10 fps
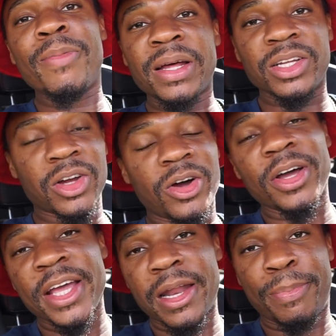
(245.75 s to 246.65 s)
I'm about to go
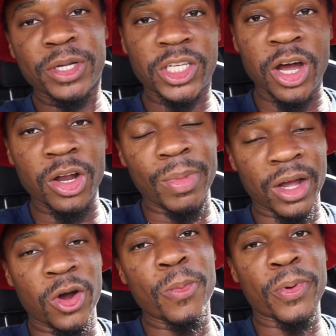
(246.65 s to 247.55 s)
ahead and put y'all on my
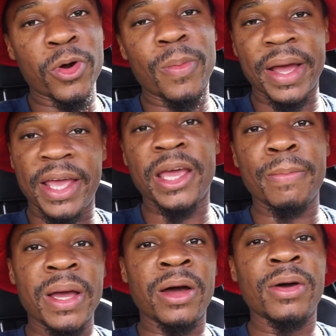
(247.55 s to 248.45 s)
GoPro on my head
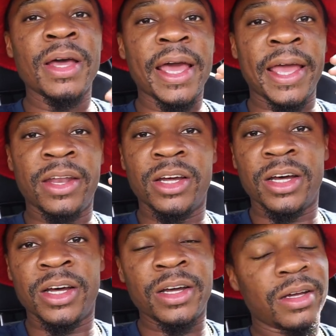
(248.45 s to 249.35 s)
mount, and
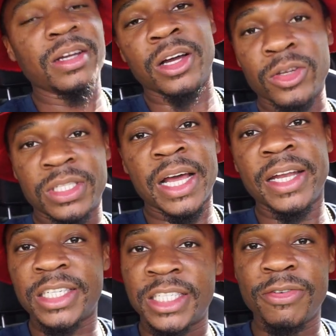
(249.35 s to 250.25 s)
go see how
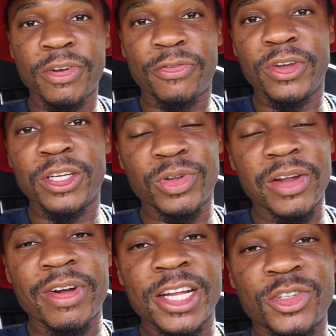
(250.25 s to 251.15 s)
this shifter feels whenever I